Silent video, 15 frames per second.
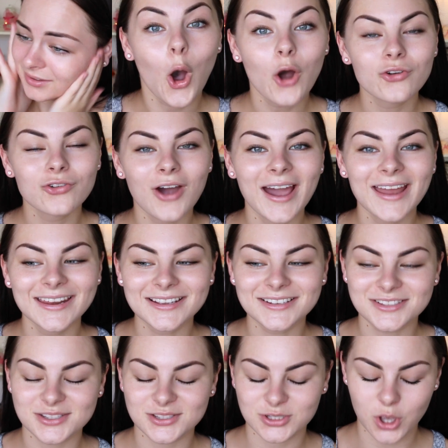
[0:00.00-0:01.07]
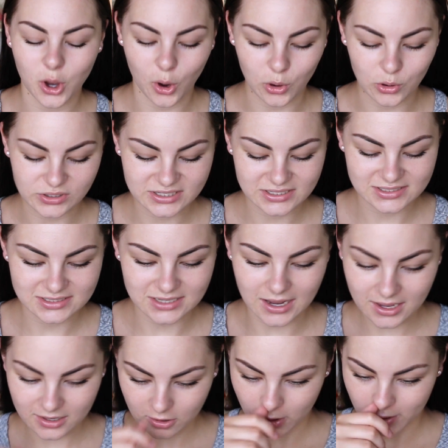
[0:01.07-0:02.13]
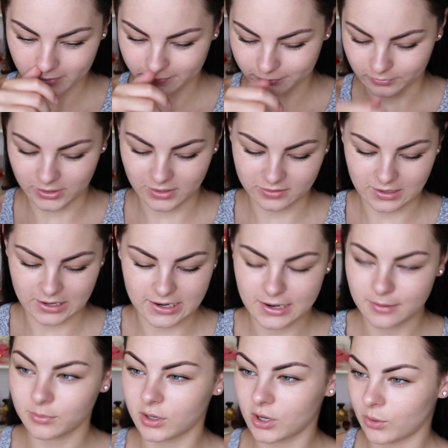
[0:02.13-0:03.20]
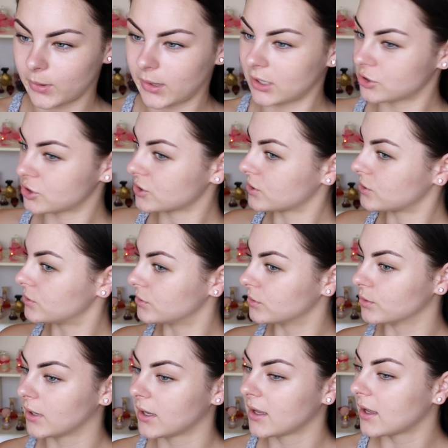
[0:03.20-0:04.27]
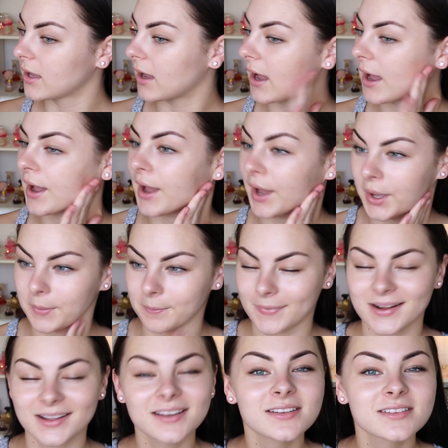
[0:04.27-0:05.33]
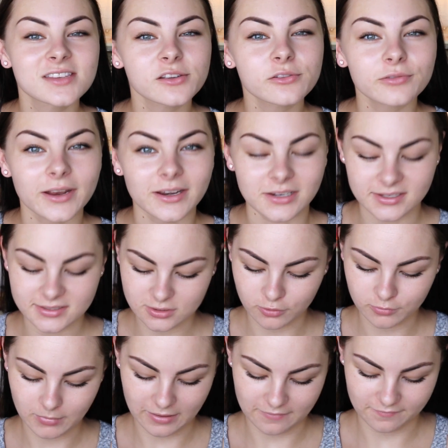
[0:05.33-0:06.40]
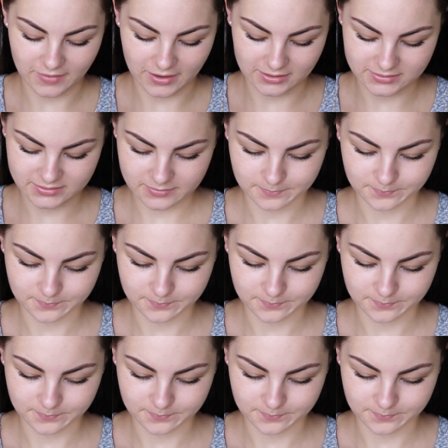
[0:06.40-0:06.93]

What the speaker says: Alrighty, so to start off with, I'm going to conceal redness on my face.